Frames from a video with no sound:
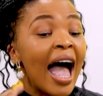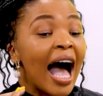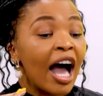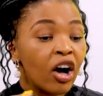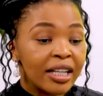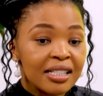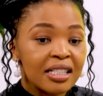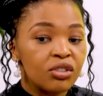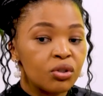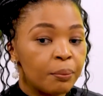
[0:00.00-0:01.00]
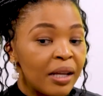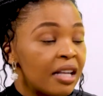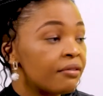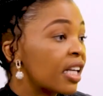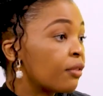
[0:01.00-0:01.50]
I honestly do
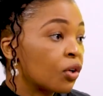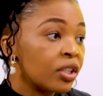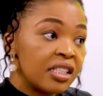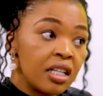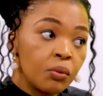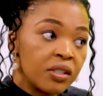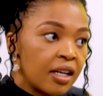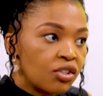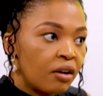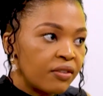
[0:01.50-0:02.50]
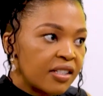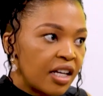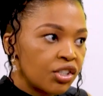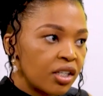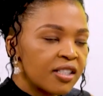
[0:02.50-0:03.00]
believe that if you continue with such
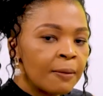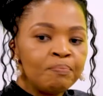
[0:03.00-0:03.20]
conversations,